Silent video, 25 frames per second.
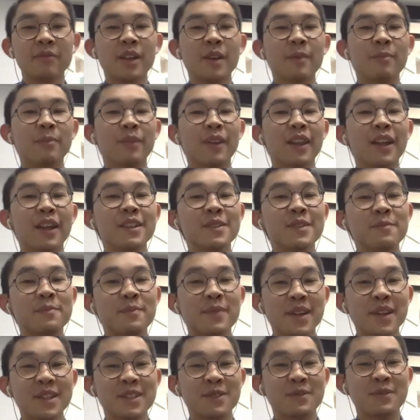it plays
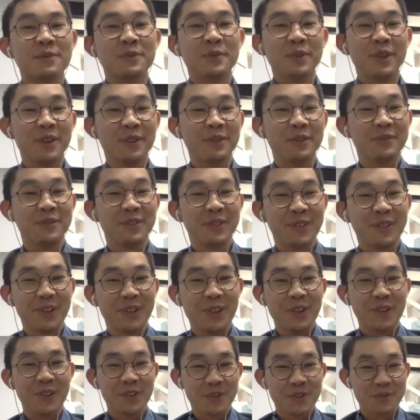best with
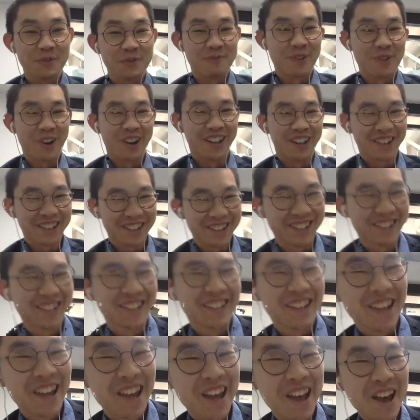Google products,
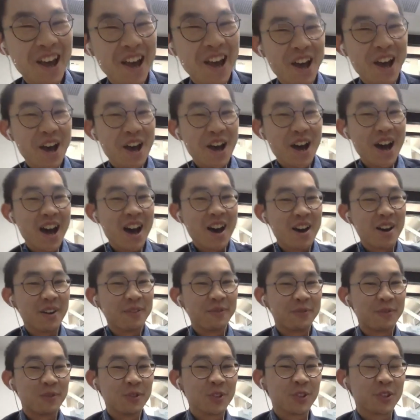
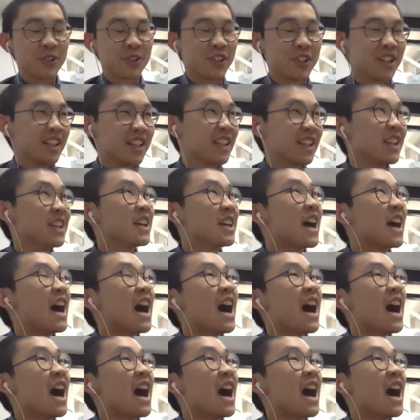unfortunately.